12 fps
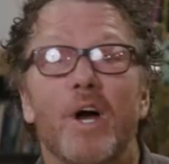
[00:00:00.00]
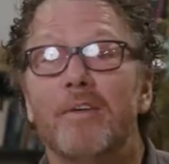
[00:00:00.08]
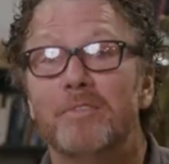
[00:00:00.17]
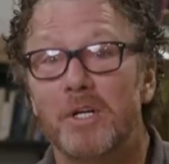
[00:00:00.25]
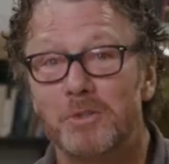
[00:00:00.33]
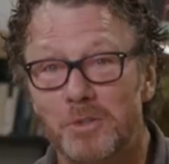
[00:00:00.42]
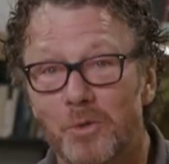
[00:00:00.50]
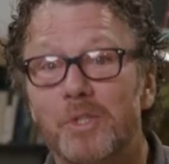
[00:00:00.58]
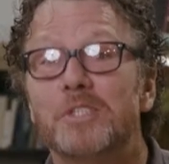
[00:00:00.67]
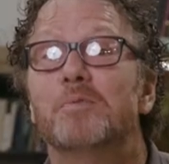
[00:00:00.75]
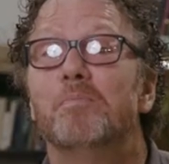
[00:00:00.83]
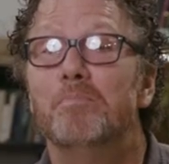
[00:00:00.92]
have no
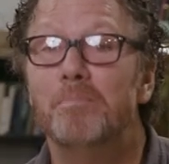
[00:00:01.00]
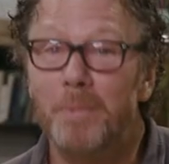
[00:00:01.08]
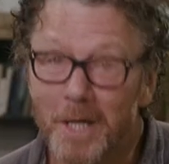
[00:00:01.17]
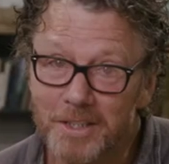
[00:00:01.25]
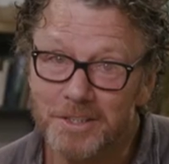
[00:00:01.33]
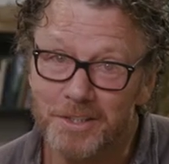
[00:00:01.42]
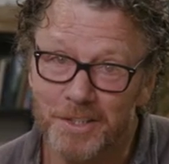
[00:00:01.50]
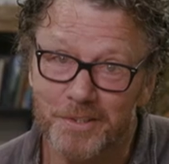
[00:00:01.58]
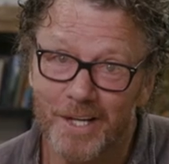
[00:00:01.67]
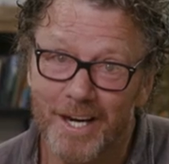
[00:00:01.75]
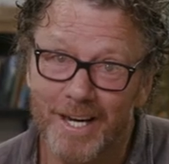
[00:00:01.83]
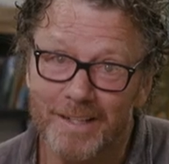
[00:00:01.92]
choice but to do
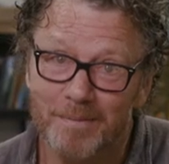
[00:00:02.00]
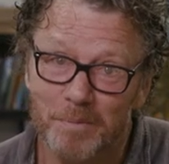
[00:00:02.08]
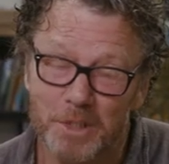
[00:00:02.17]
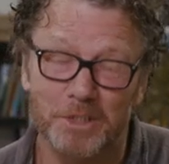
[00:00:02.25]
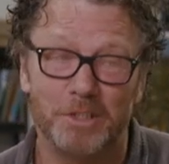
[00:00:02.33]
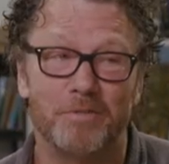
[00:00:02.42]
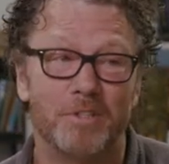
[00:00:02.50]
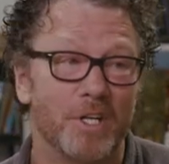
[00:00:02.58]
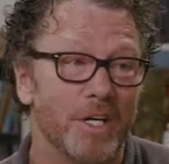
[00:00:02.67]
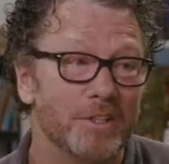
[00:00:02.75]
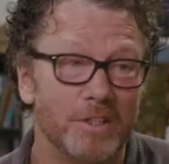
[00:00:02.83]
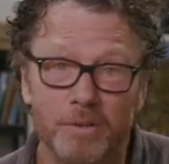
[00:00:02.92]
that. Because if you're not